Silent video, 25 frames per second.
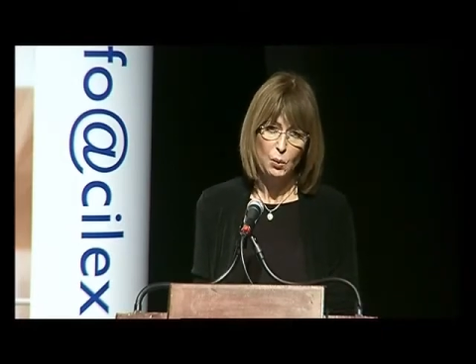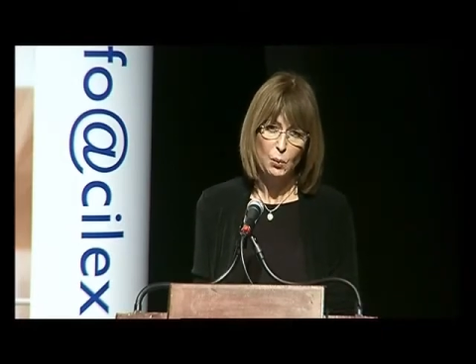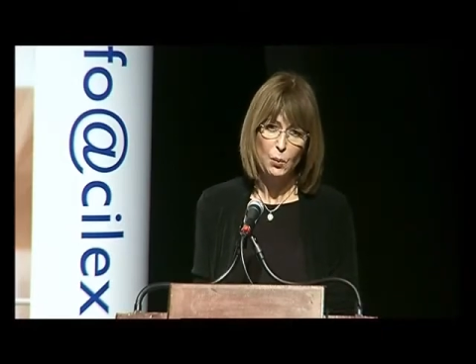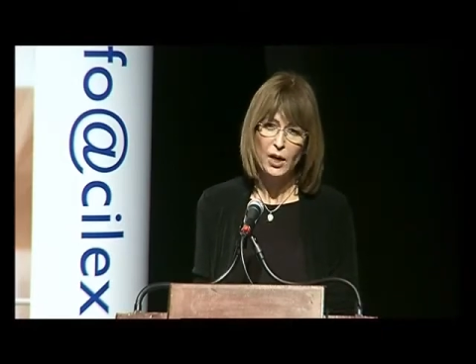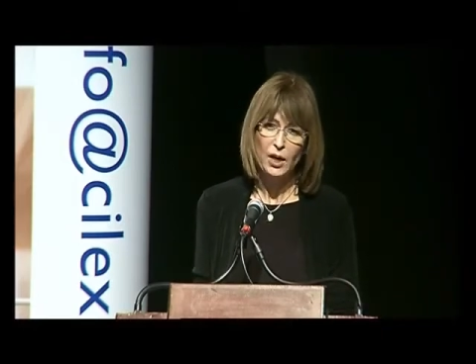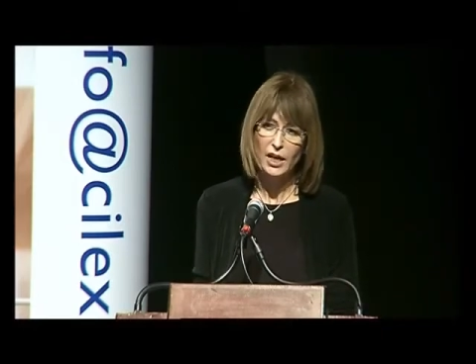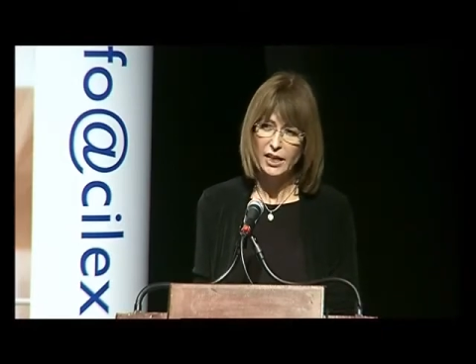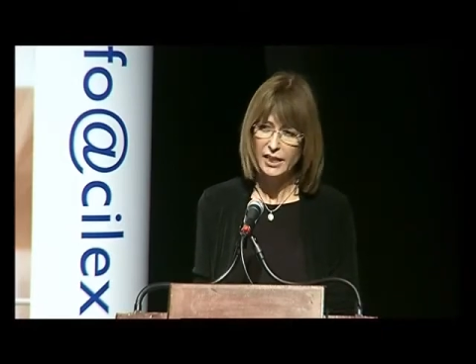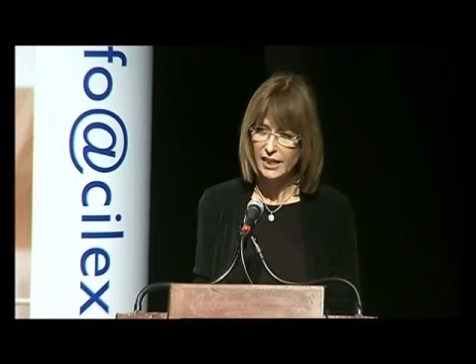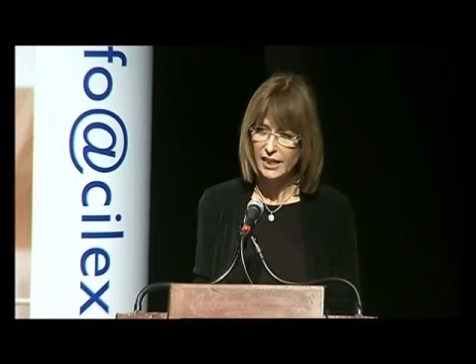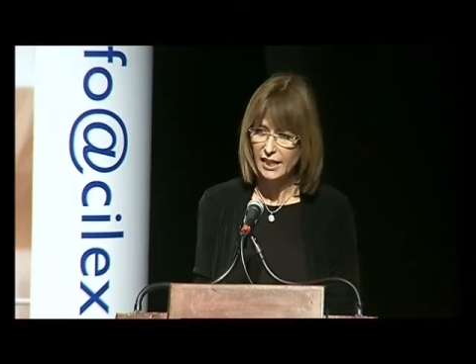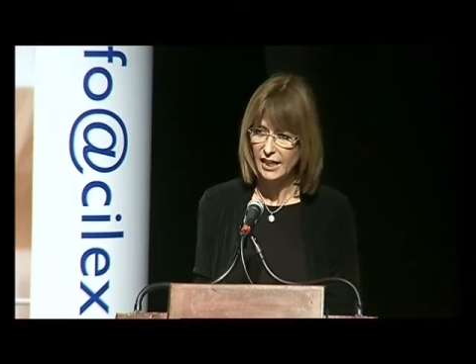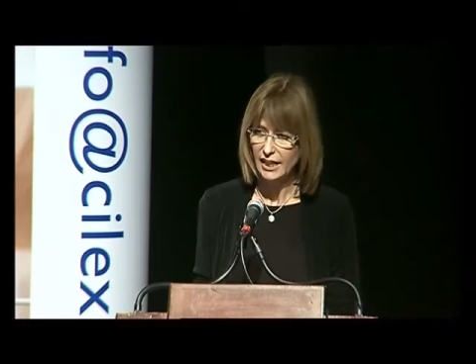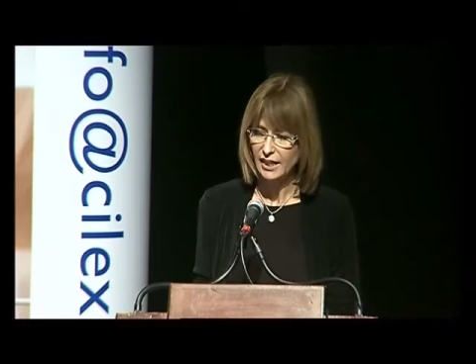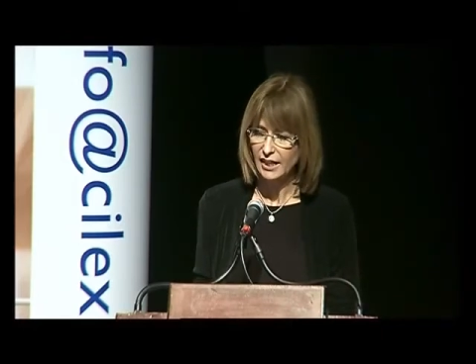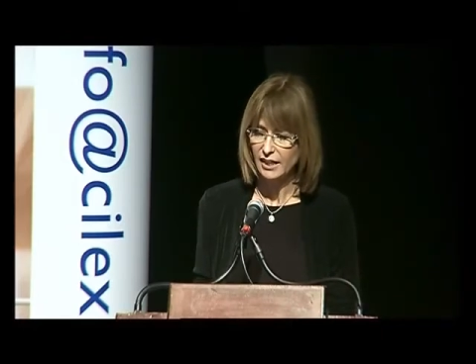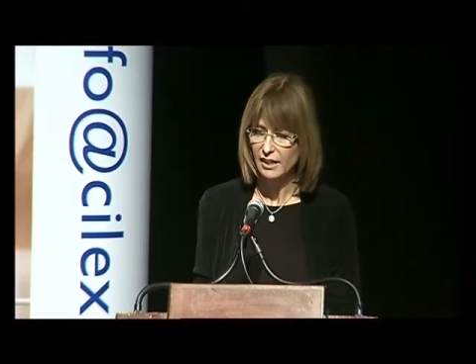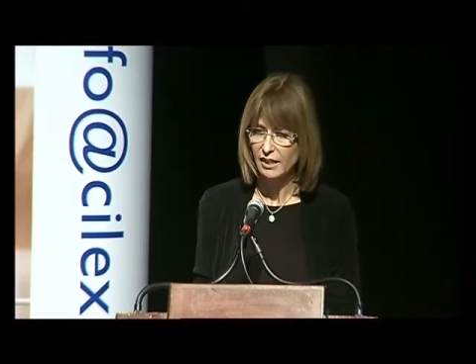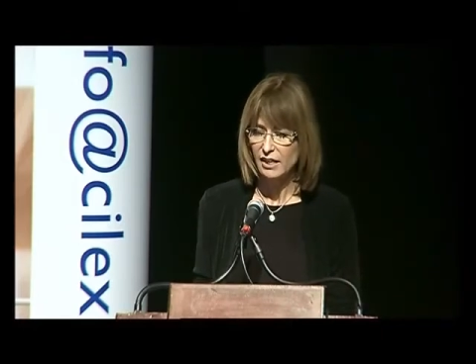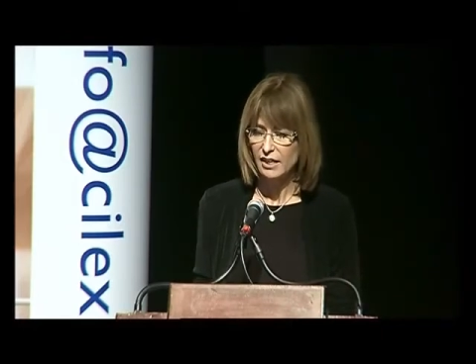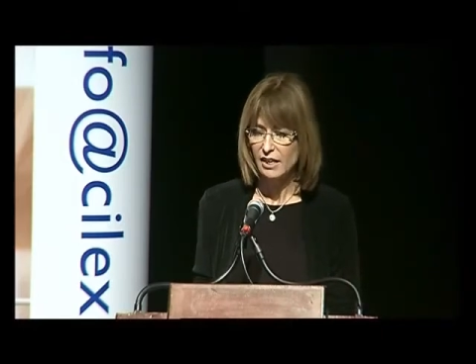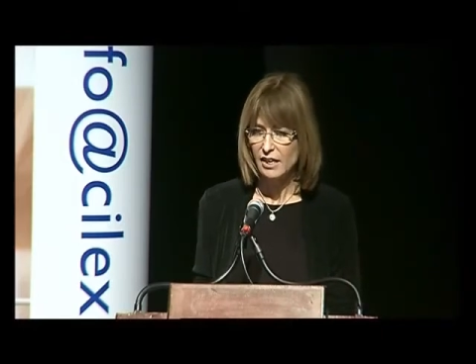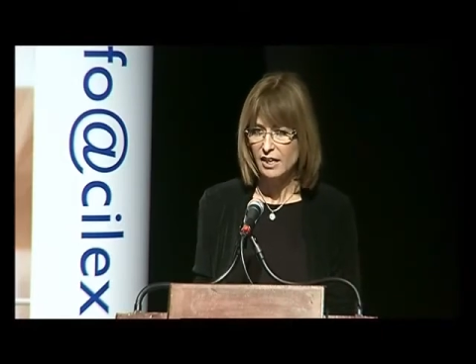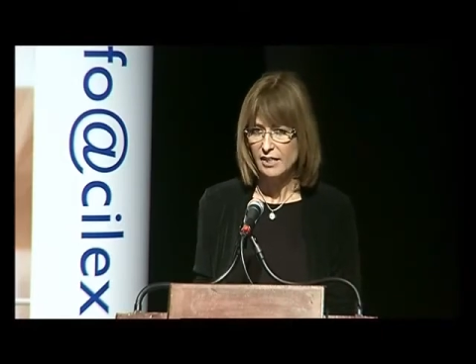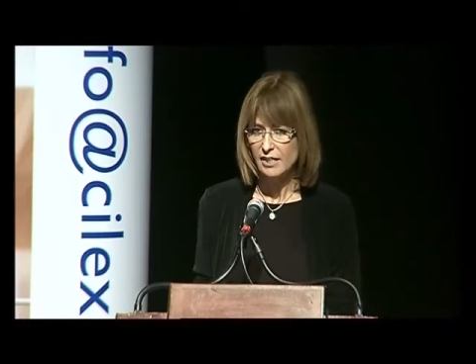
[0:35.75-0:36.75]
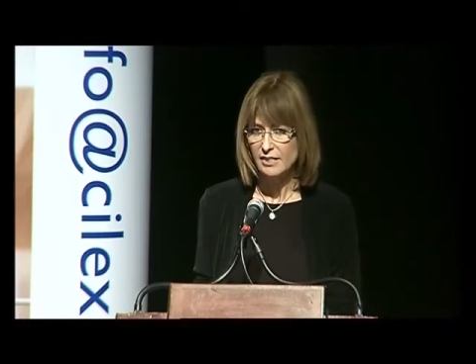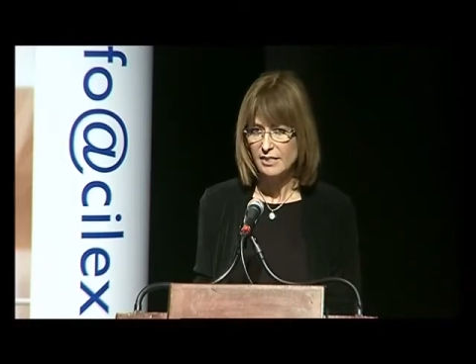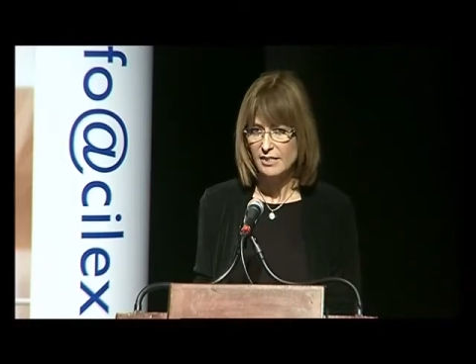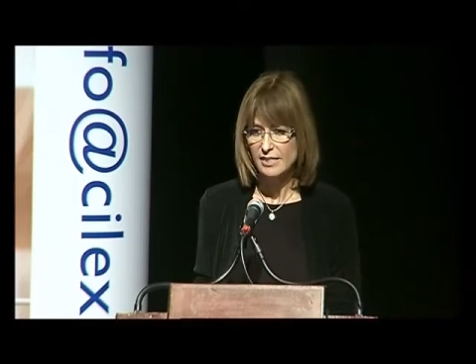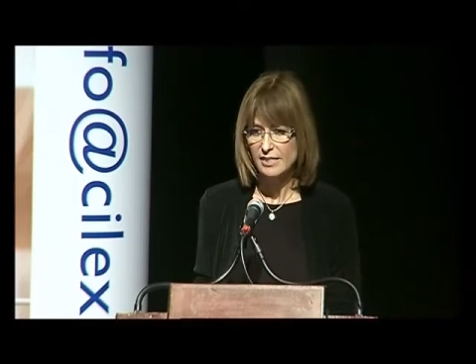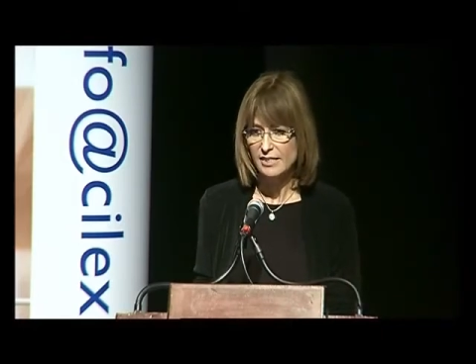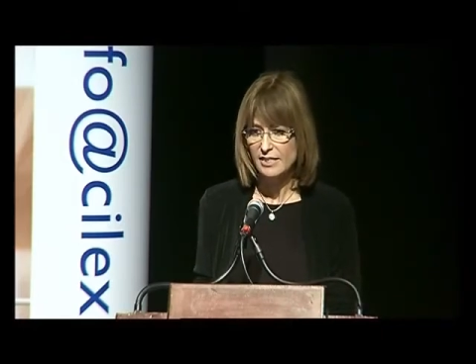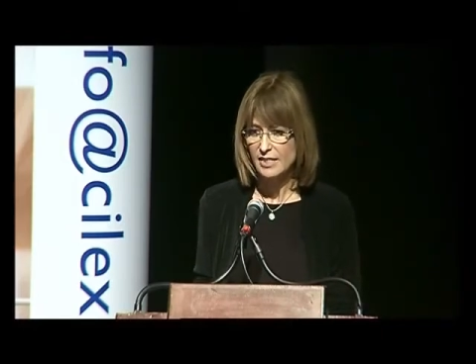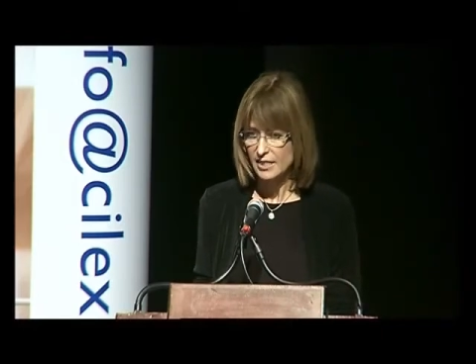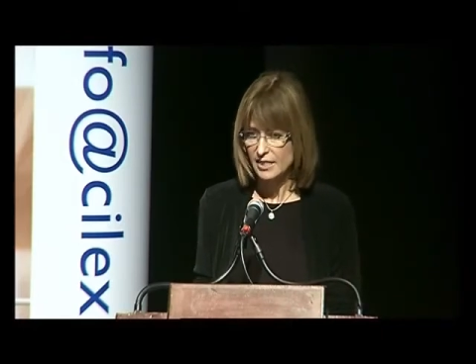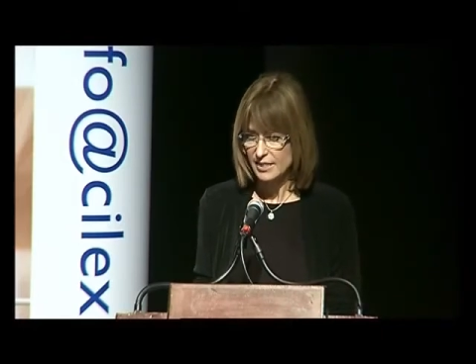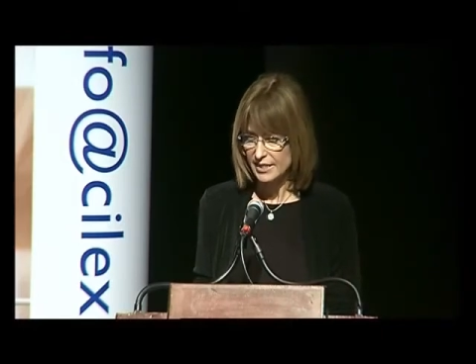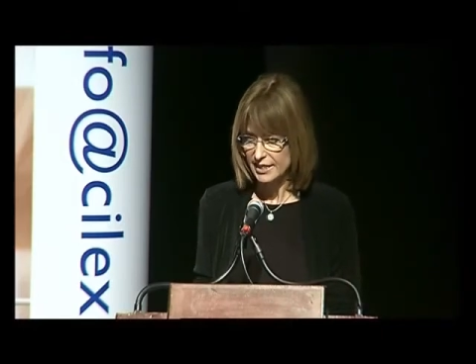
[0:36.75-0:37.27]
working and
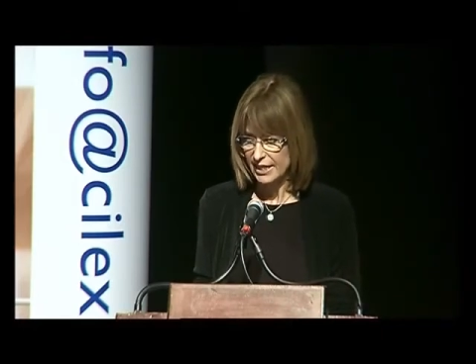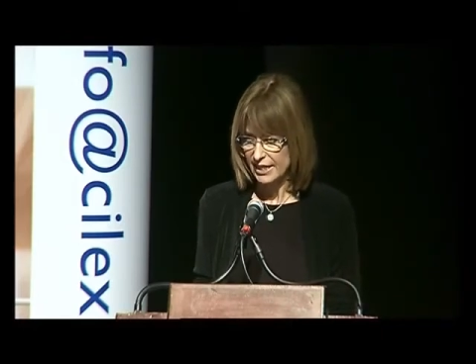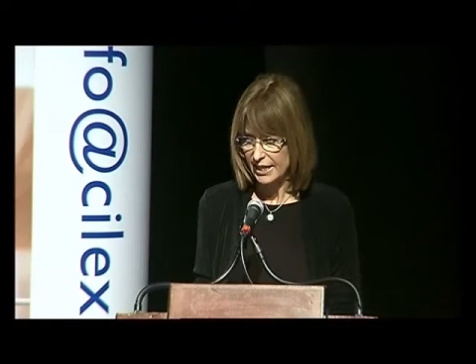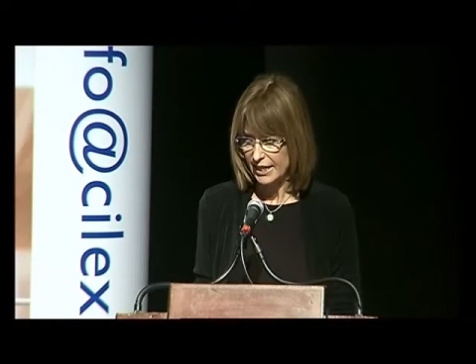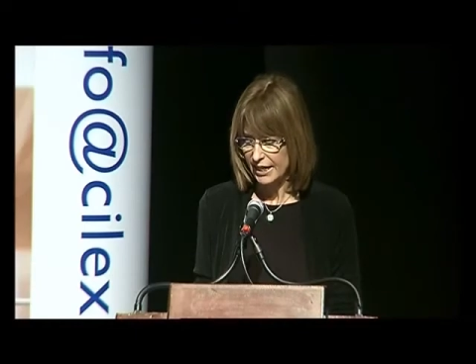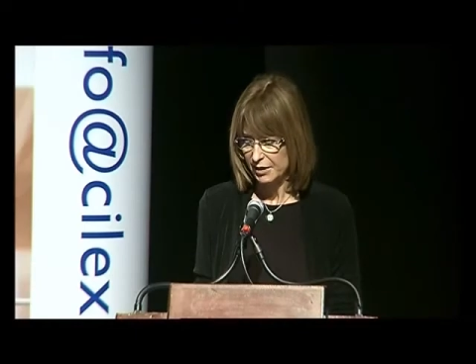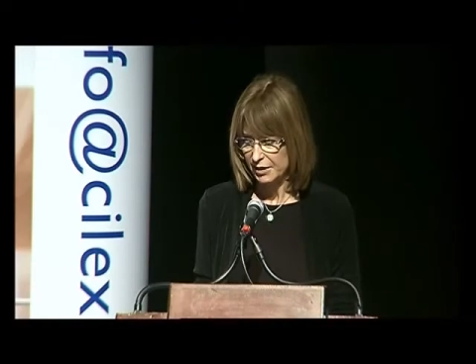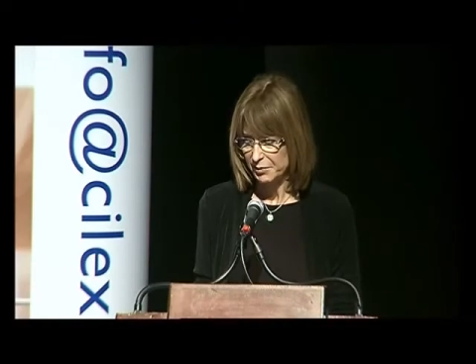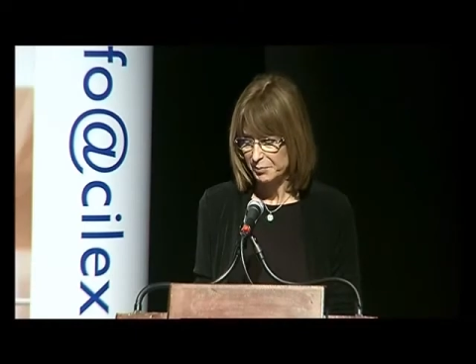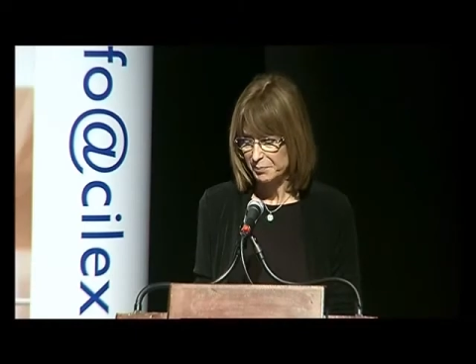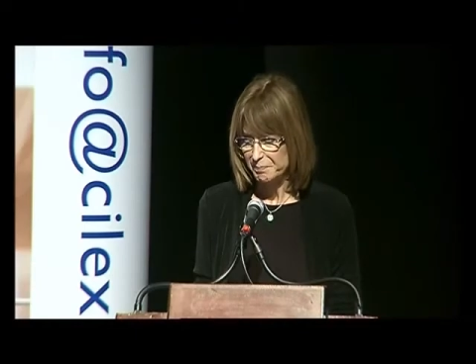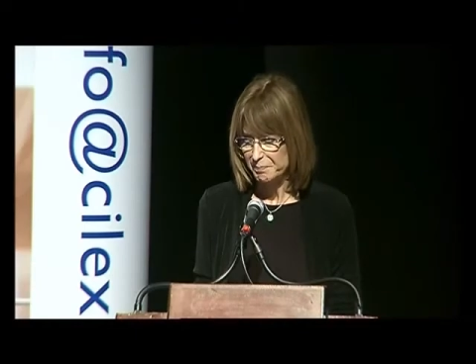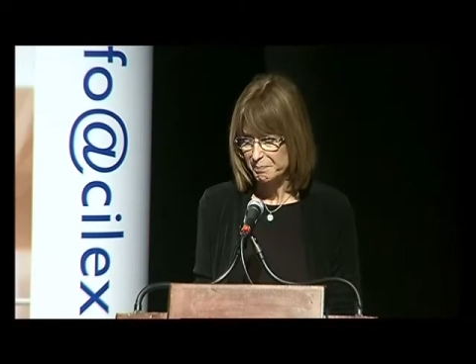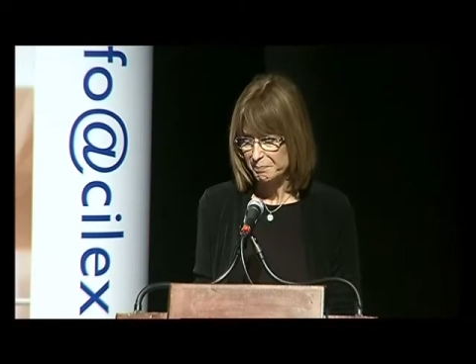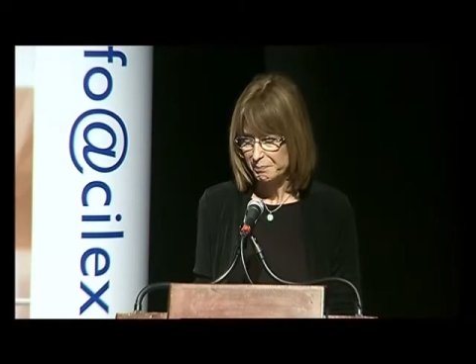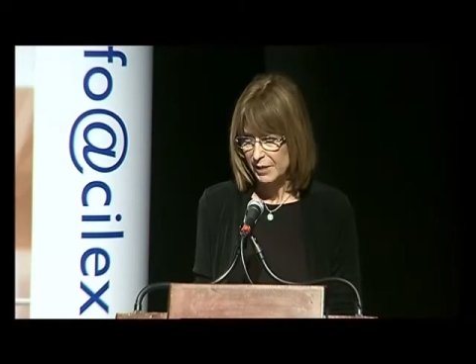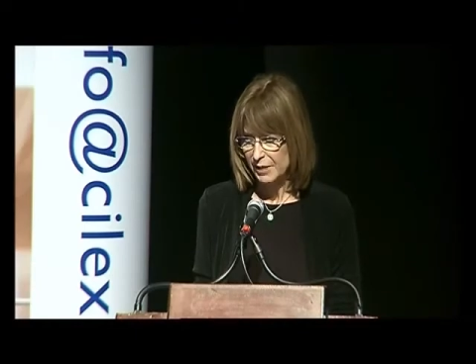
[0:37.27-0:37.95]
studying.